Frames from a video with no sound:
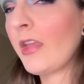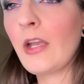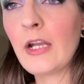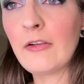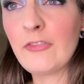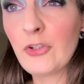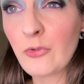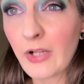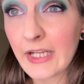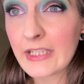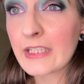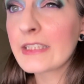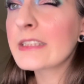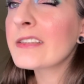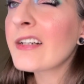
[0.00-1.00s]
If you like
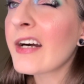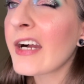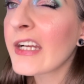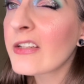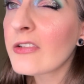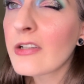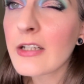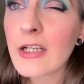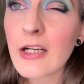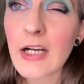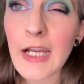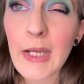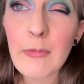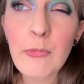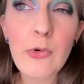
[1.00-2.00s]
this eye look,
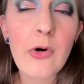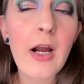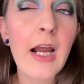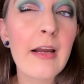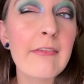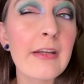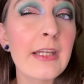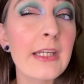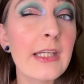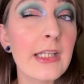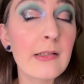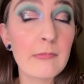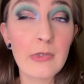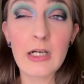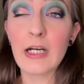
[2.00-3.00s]
I will have it
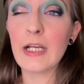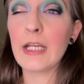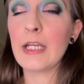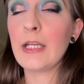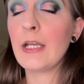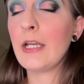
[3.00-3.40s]
in my